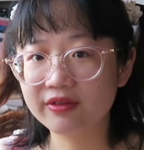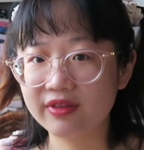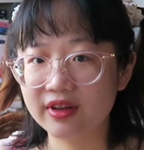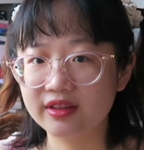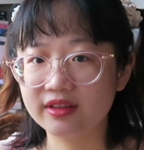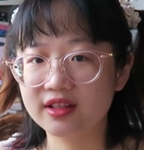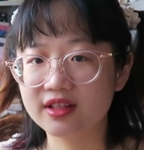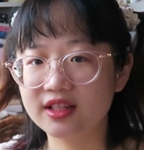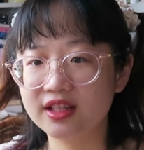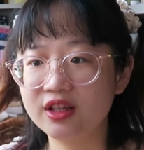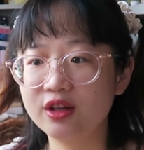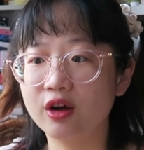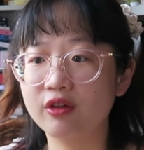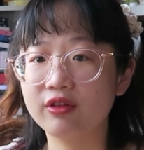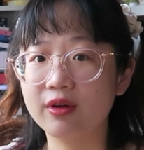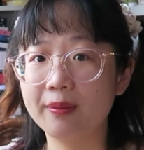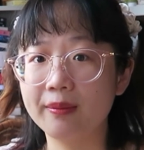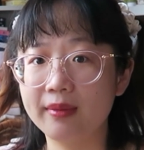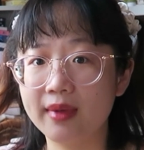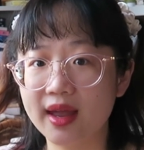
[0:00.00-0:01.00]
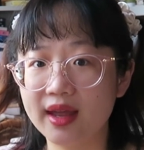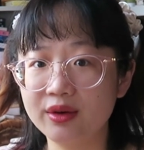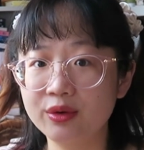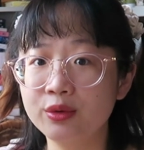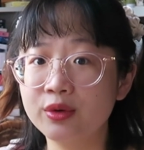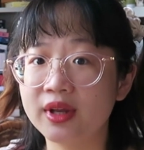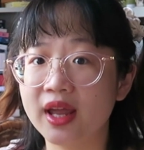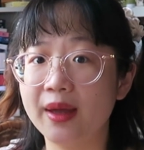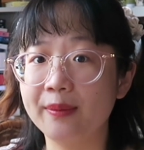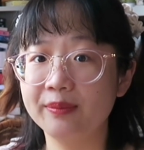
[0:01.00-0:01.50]
fantasy of a man
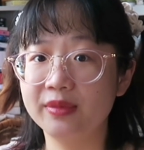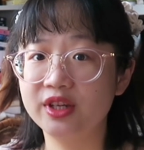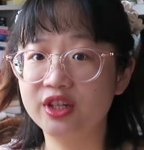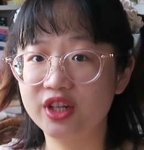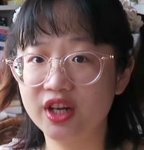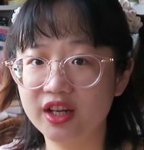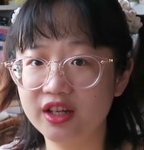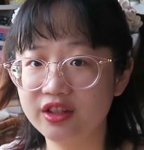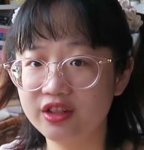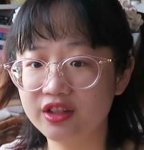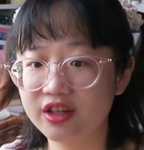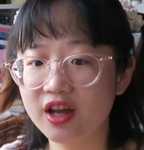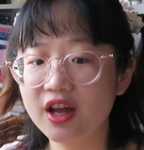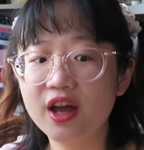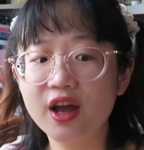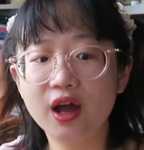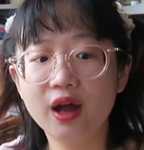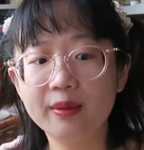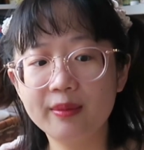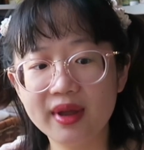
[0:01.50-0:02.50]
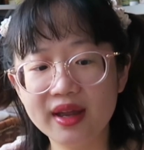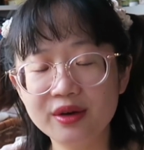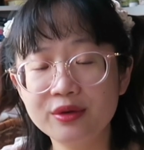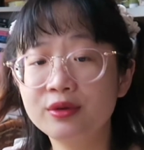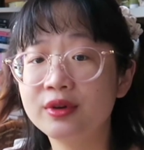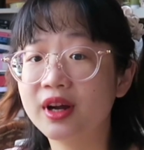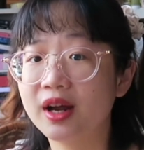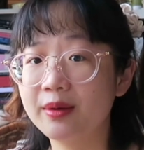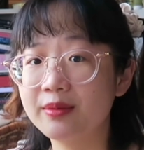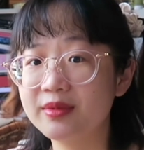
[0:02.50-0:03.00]
who can be changed, a man
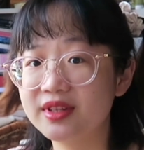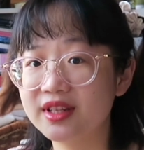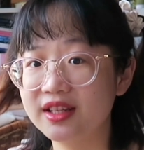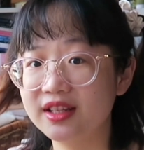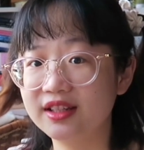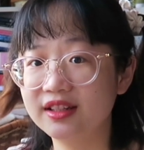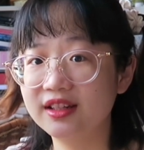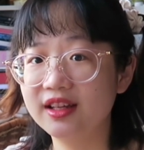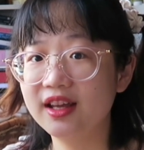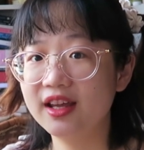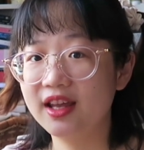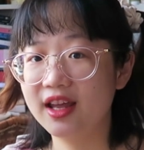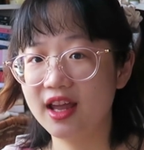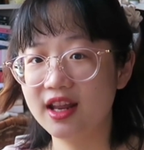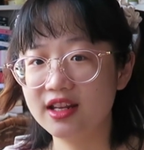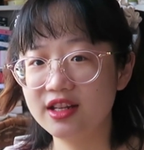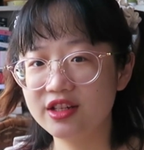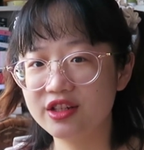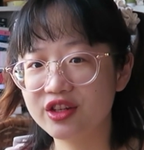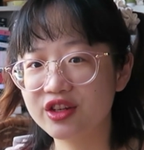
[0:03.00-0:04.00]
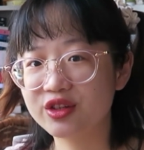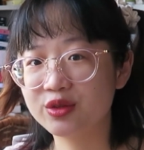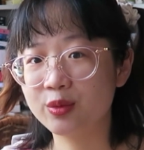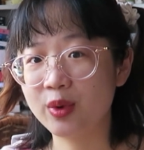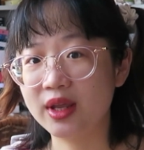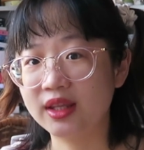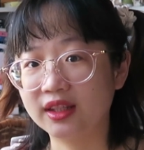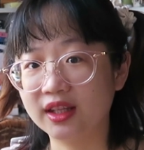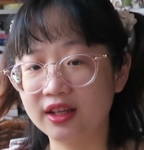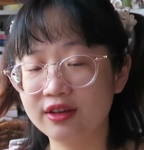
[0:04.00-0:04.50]
who comes in and he's just
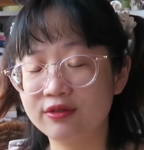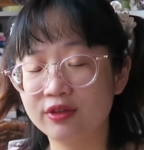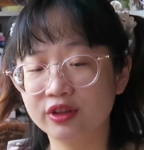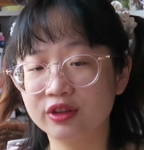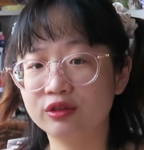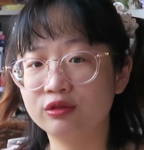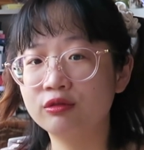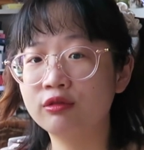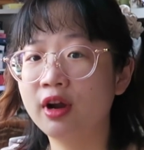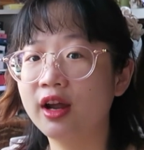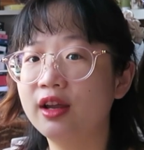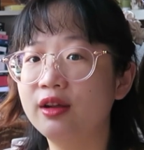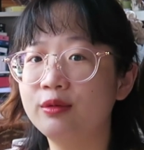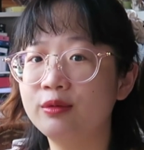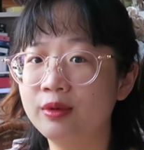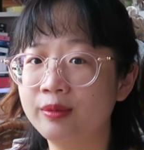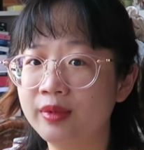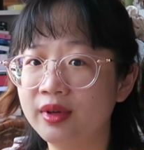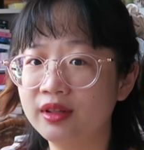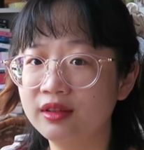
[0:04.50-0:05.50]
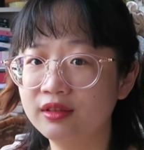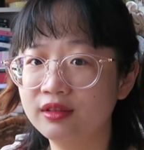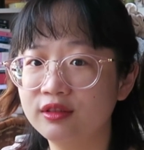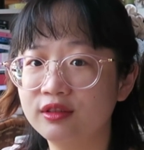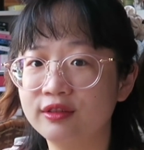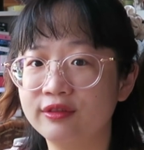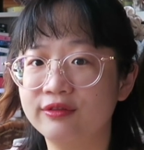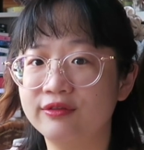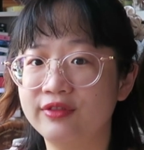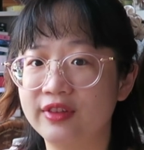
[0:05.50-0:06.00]
waiting for the right woman
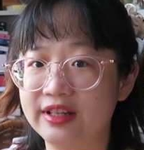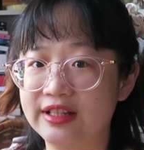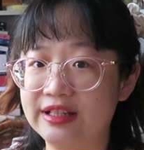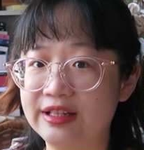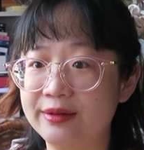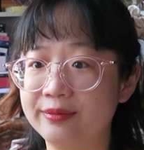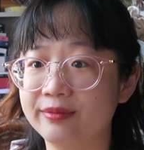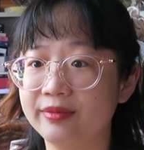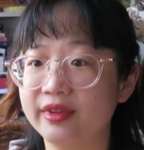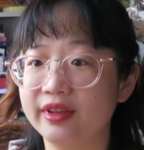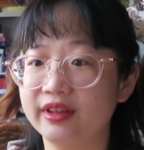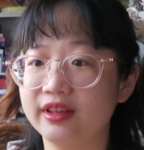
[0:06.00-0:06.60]
to fix him.